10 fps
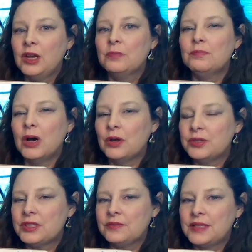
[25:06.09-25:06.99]

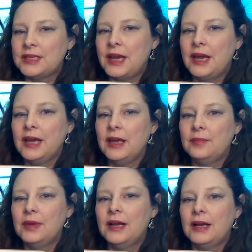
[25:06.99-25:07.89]
Most of the
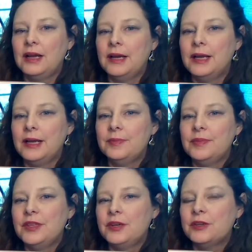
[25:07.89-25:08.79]
time,
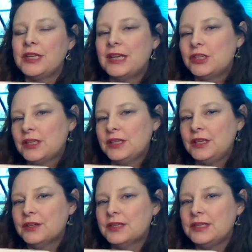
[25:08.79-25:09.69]
the notation that
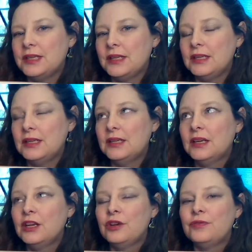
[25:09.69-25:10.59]
you'll see
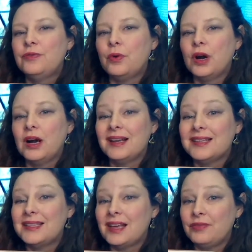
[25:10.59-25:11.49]
for a
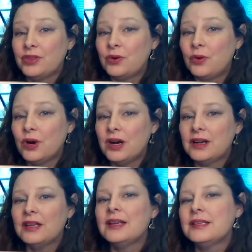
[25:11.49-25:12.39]
7th
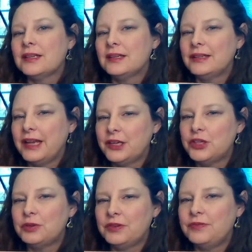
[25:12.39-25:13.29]
chord is going to land
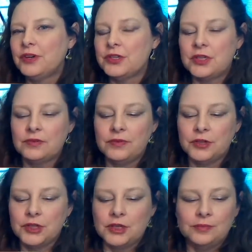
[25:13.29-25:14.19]
you in first
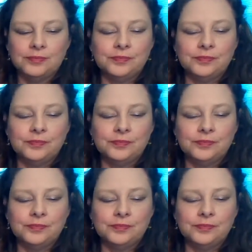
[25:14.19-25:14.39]
inversion.